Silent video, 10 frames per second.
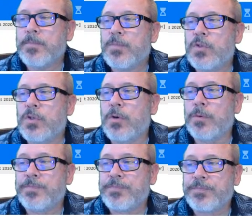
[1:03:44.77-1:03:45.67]

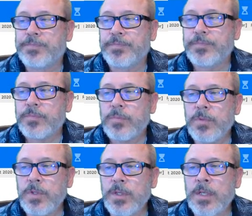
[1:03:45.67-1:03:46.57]
So
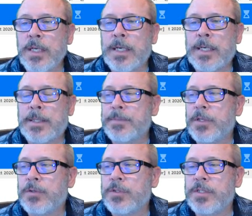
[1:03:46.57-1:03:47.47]

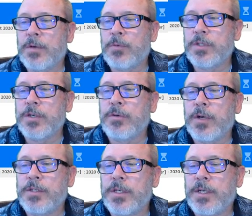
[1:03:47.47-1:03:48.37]
there's a ZENworks
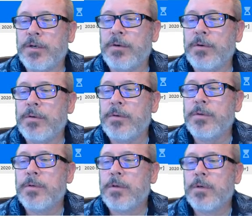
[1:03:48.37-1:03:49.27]
integration here,
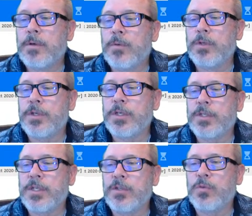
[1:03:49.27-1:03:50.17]
which you can
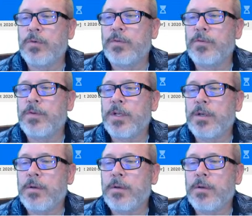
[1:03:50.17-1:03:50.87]
see is 150.